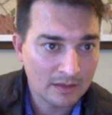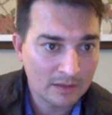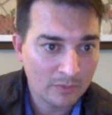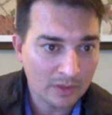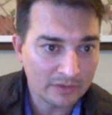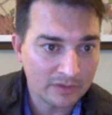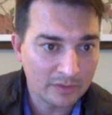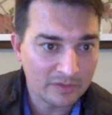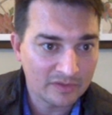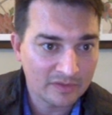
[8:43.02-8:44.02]
What I'll do
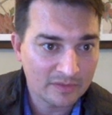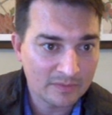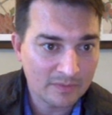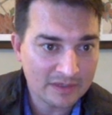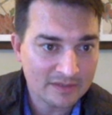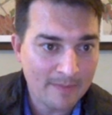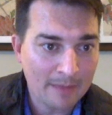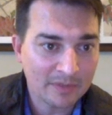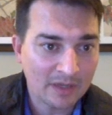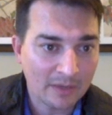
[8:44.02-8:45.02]
is I just
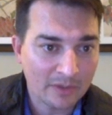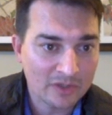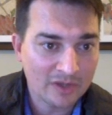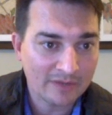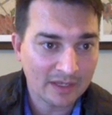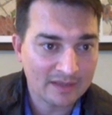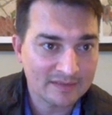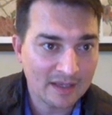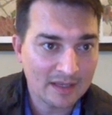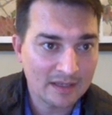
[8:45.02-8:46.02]
mapped a network drive like I
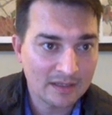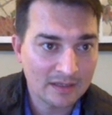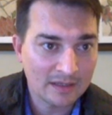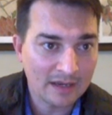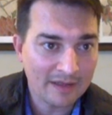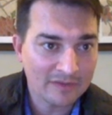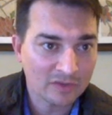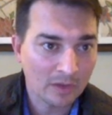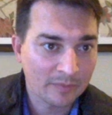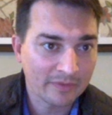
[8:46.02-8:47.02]
said, and then I have a
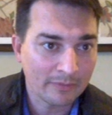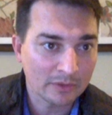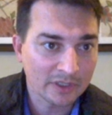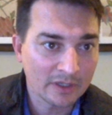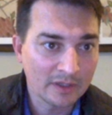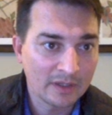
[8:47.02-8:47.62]
scripts folder.